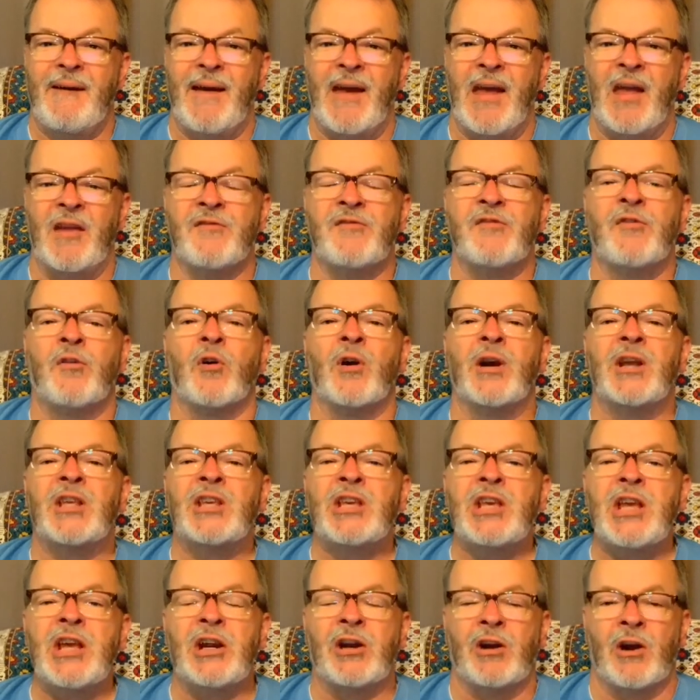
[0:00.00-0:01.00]
And for a
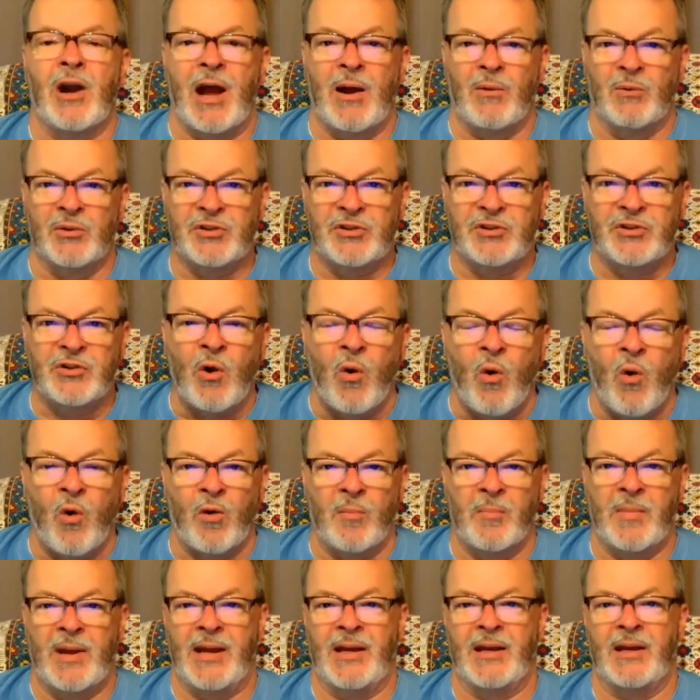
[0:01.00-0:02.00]
year, I was
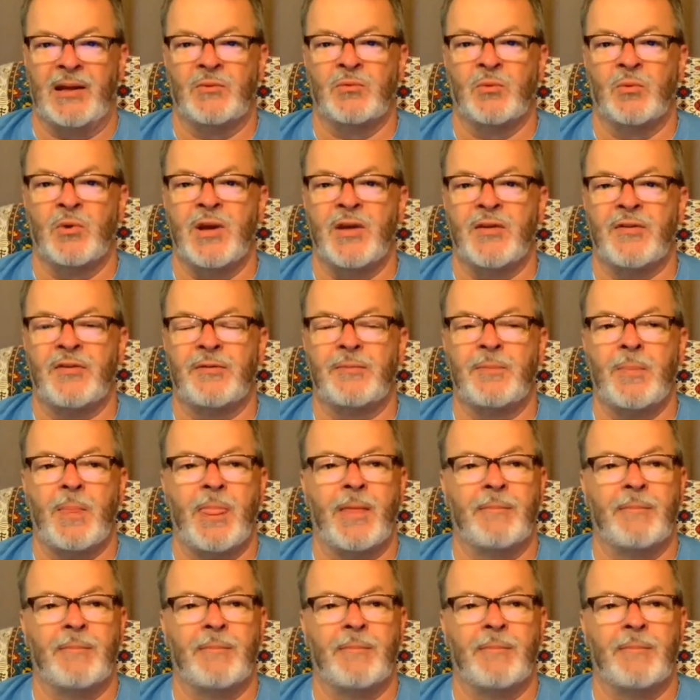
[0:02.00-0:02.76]
tormented with